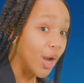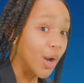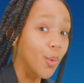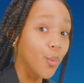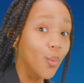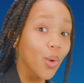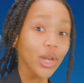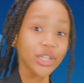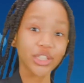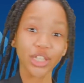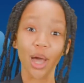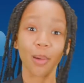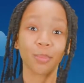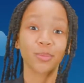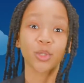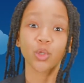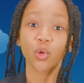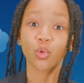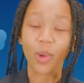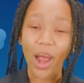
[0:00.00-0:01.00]
which
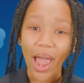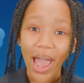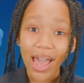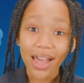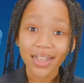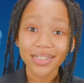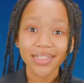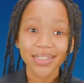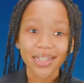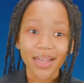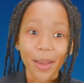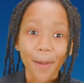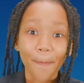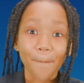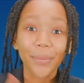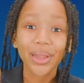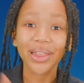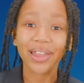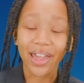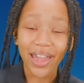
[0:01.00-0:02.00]
helps grass,
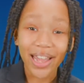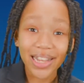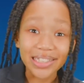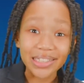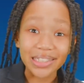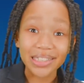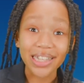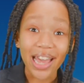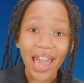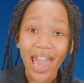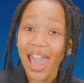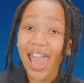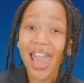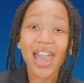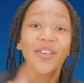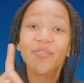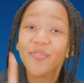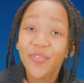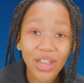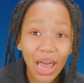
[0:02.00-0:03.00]
plants,
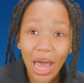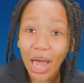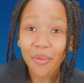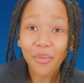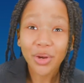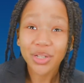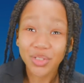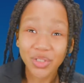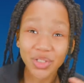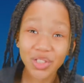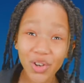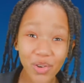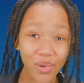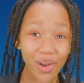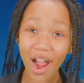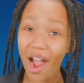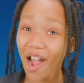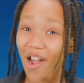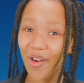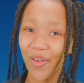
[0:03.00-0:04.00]
and flowers to
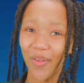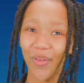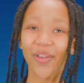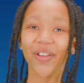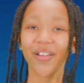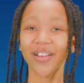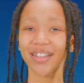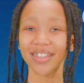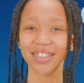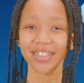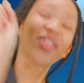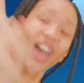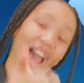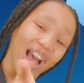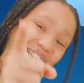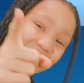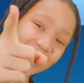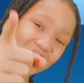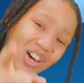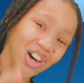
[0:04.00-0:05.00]
grow.
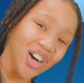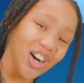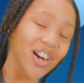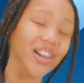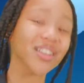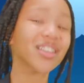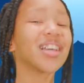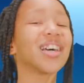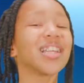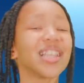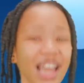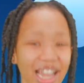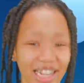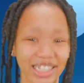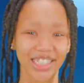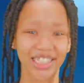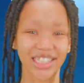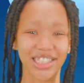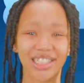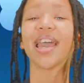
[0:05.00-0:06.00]
That's called
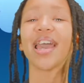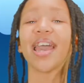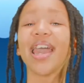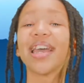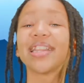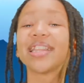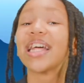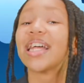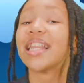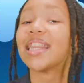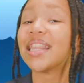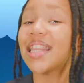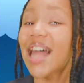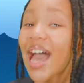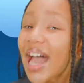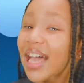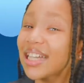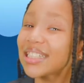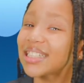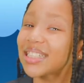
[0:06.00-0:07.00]
collection, and the
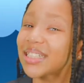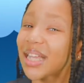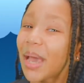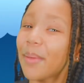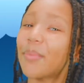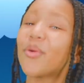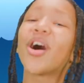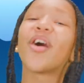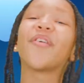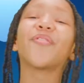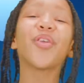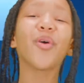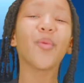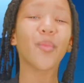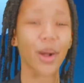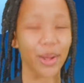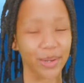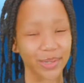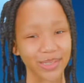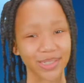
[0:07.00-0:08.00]
last step of the
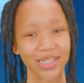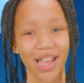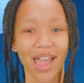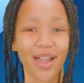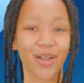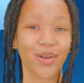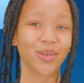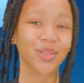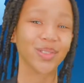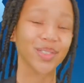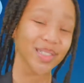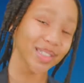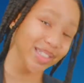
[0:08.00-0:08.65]
water cycle.